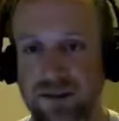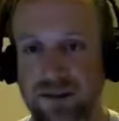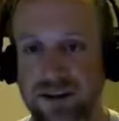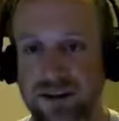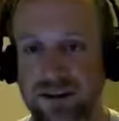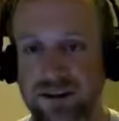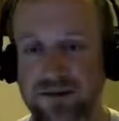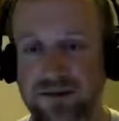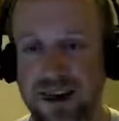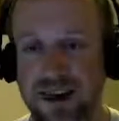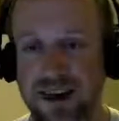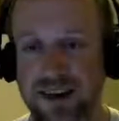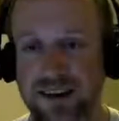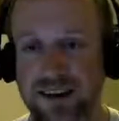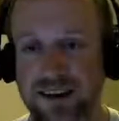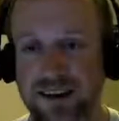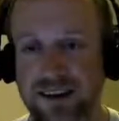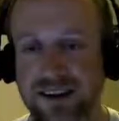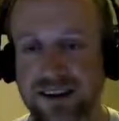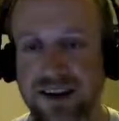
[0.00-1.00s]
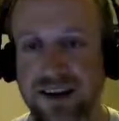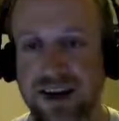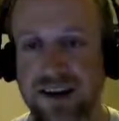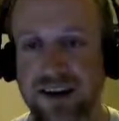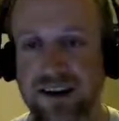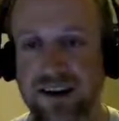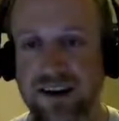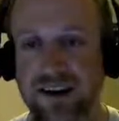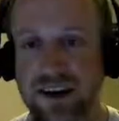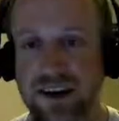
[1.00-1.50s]
We just may.
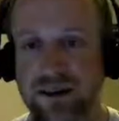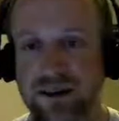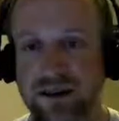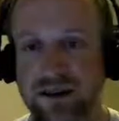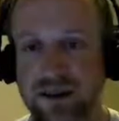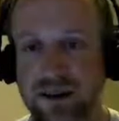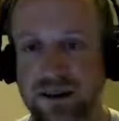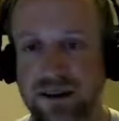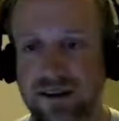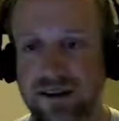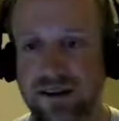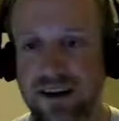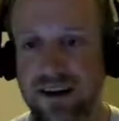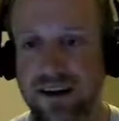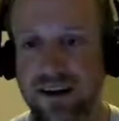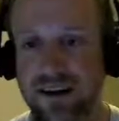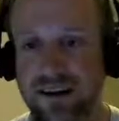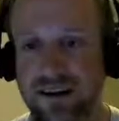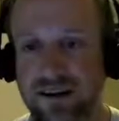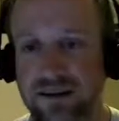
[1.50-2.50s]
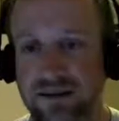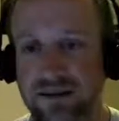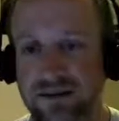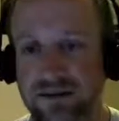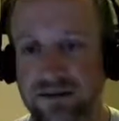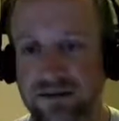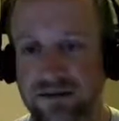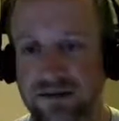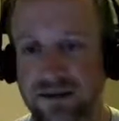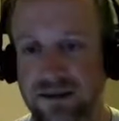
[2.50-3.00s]
I don't know. I don't know.
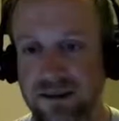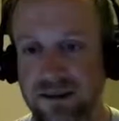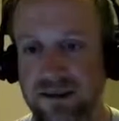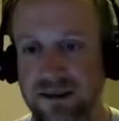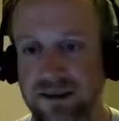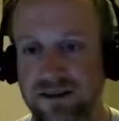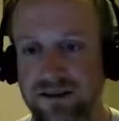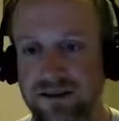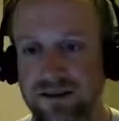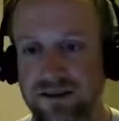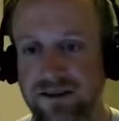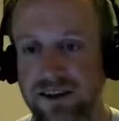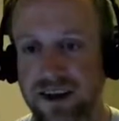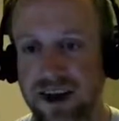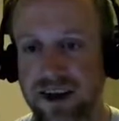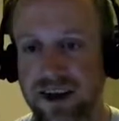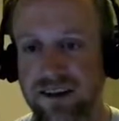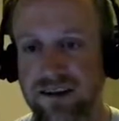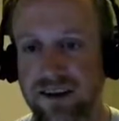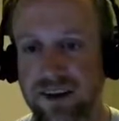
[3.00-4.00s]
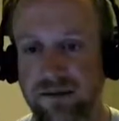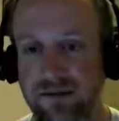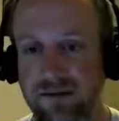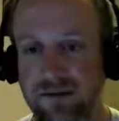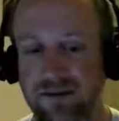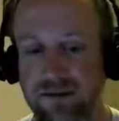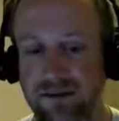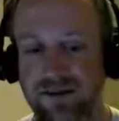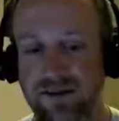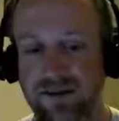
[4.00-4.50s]
It's kind of tempting.